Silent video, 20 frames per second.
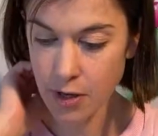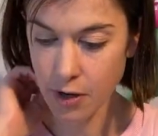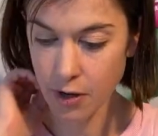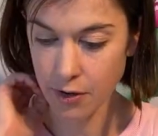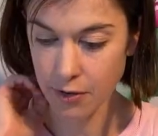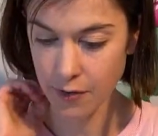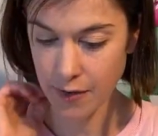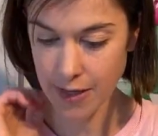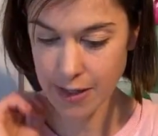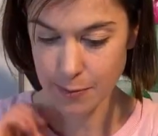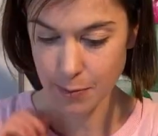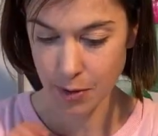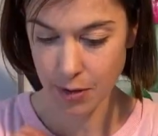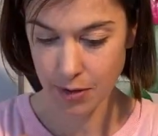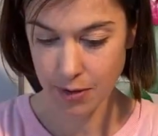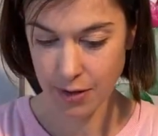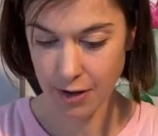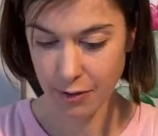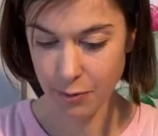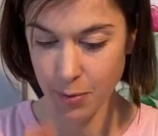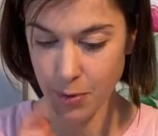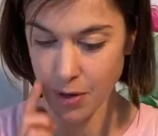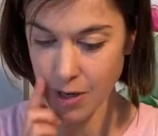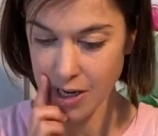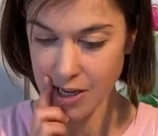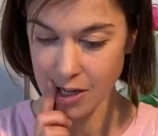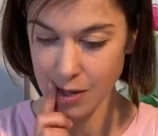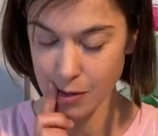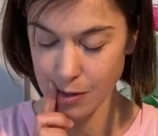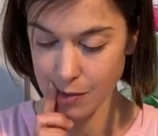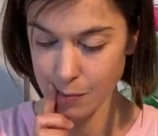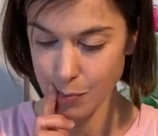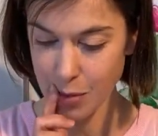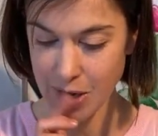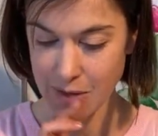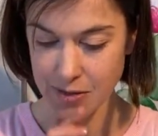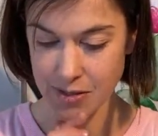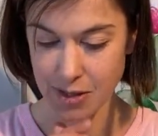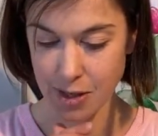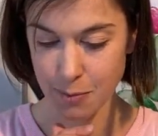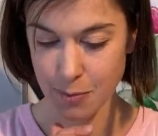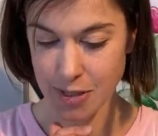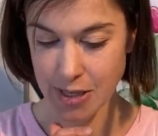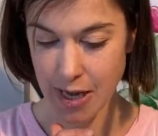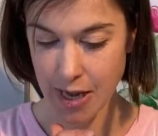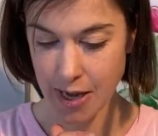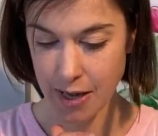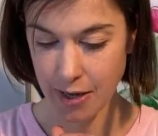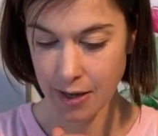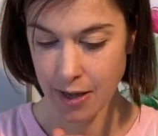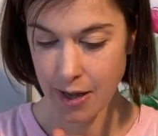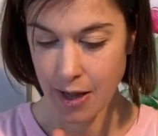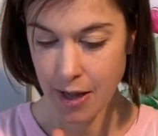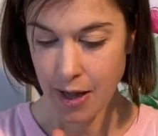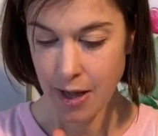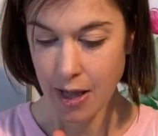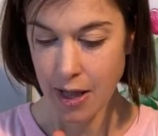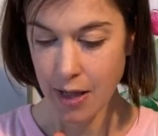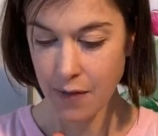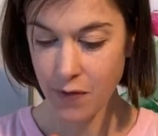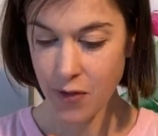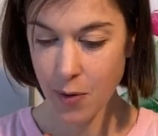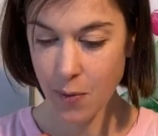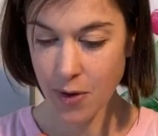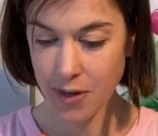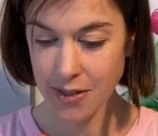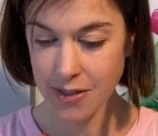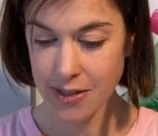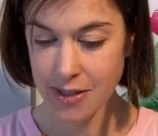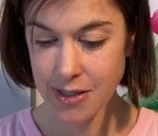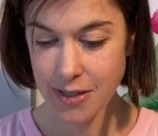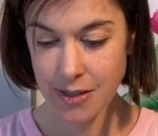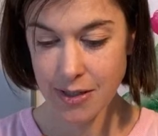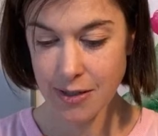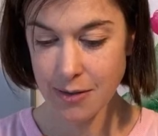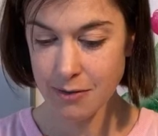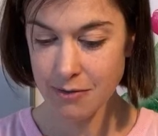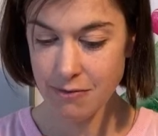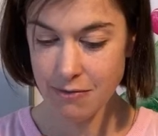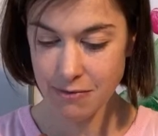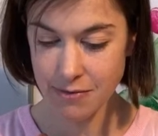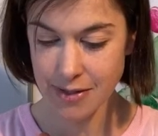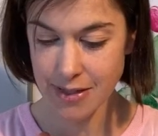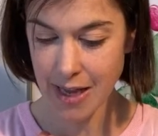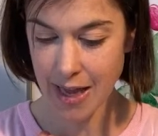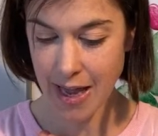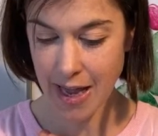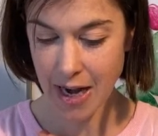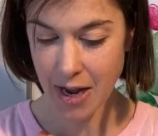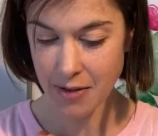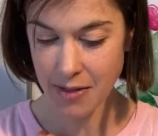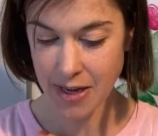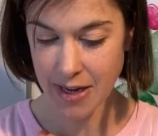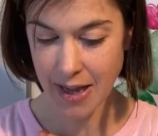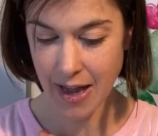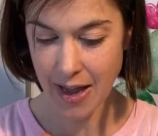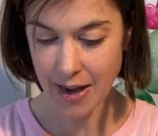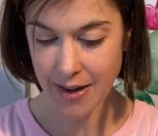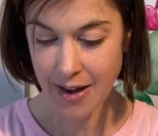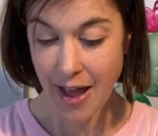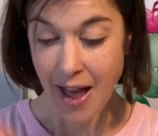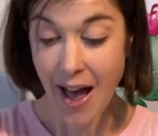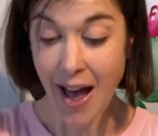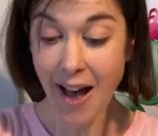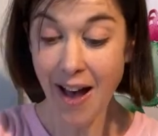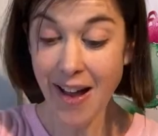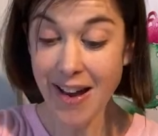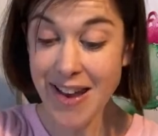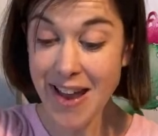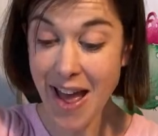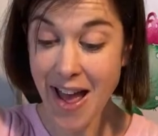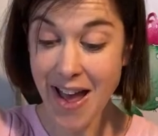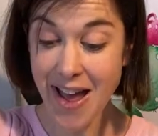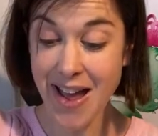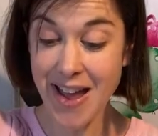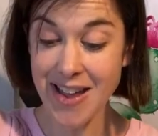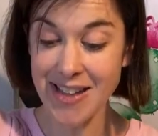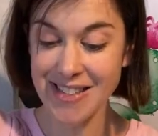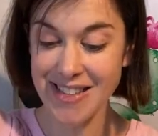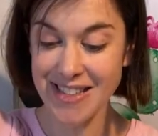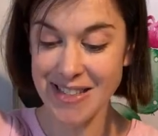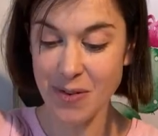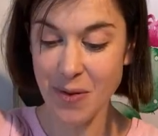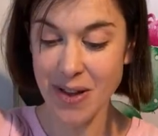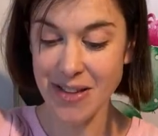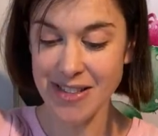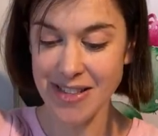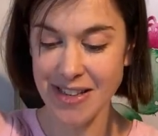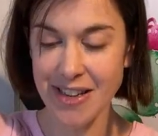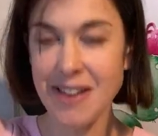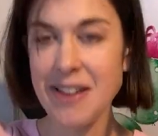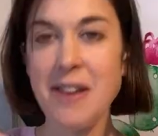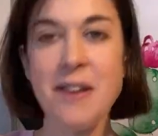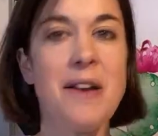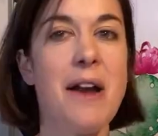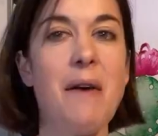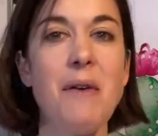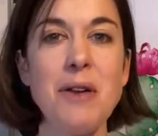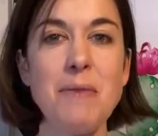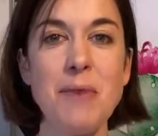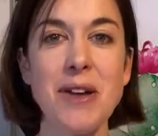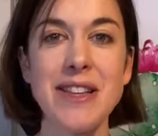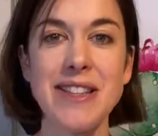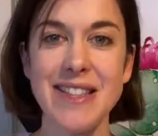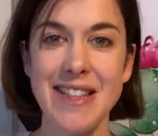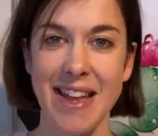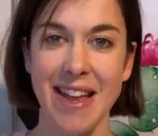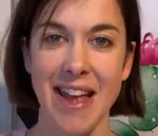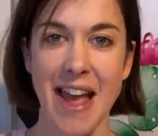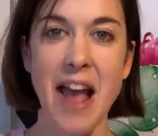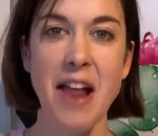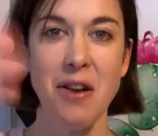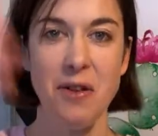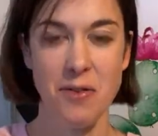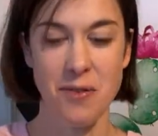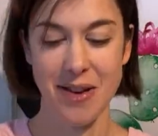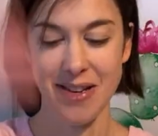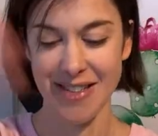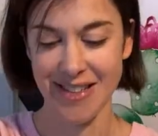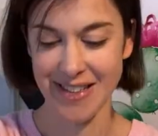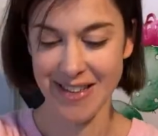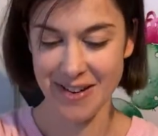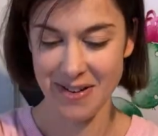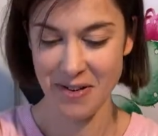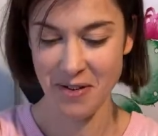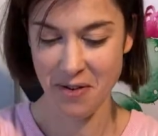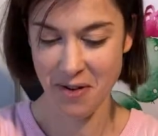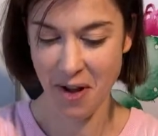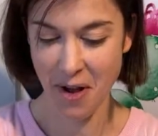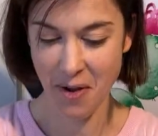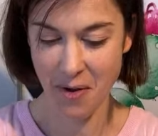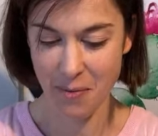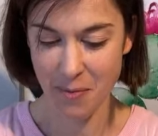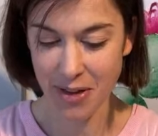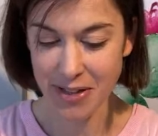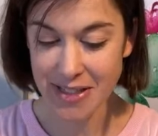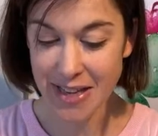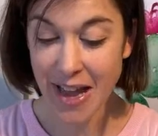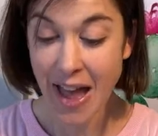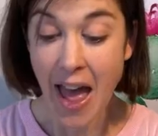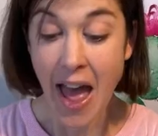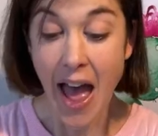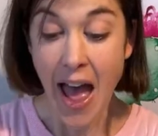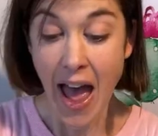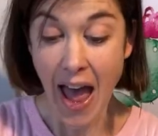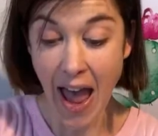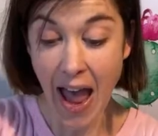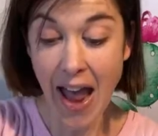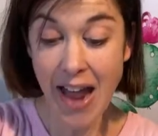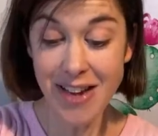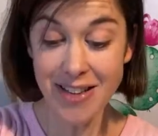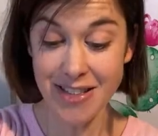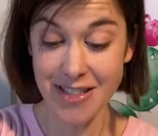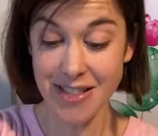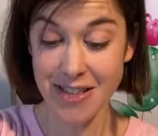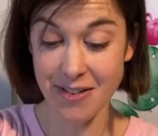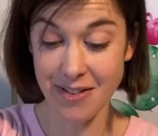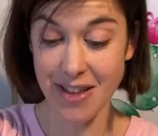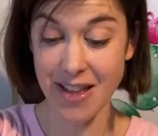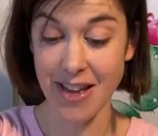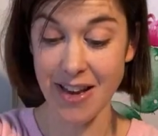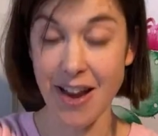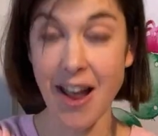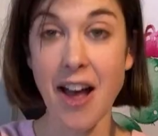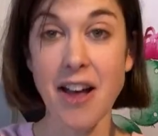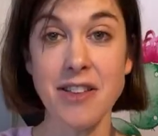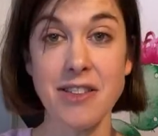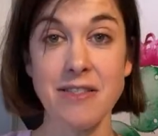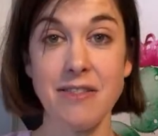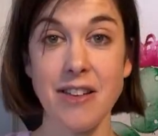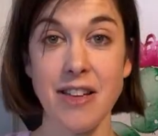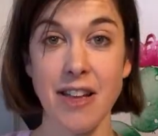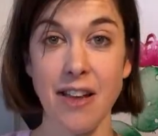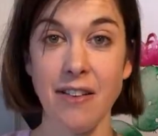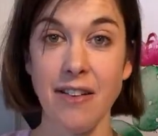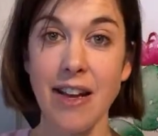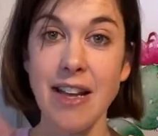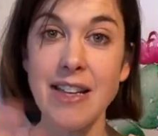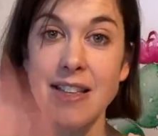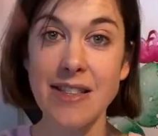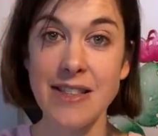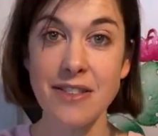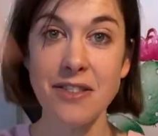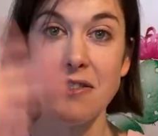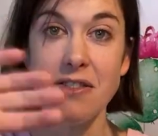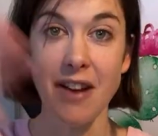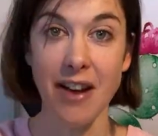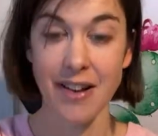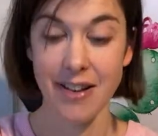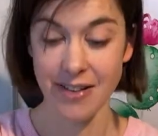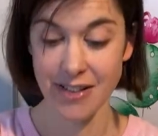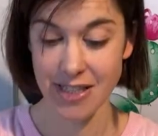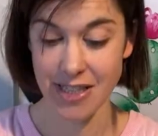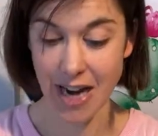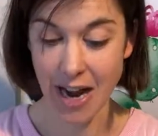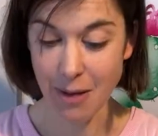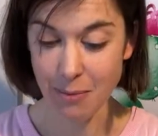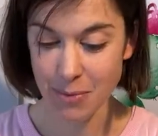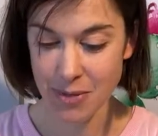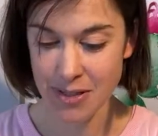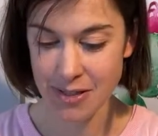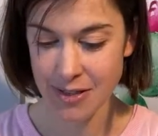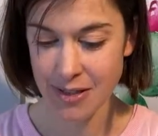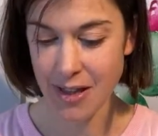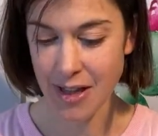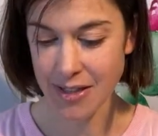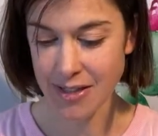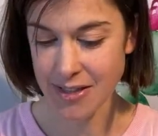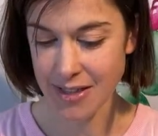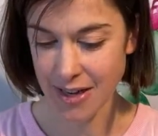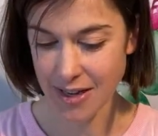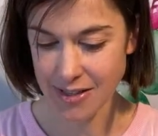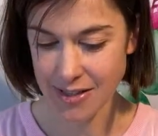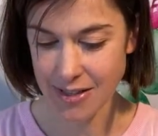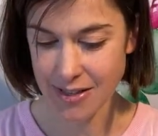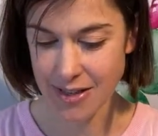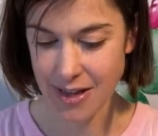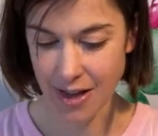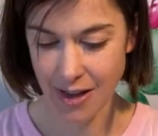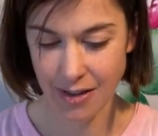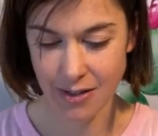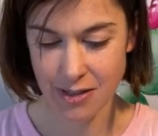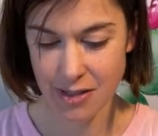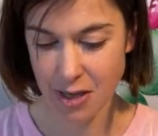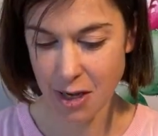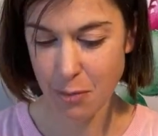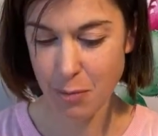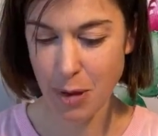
on Facebook, I've put a little post up saying, if you want to say hello, then you can. Oh, nice! It's Quentin and Hugo and Monty. Hello, Quentin and Hugo and Monty. And Suki and Arza and Eunice. All right, chaps. That's nice, isn't it? Two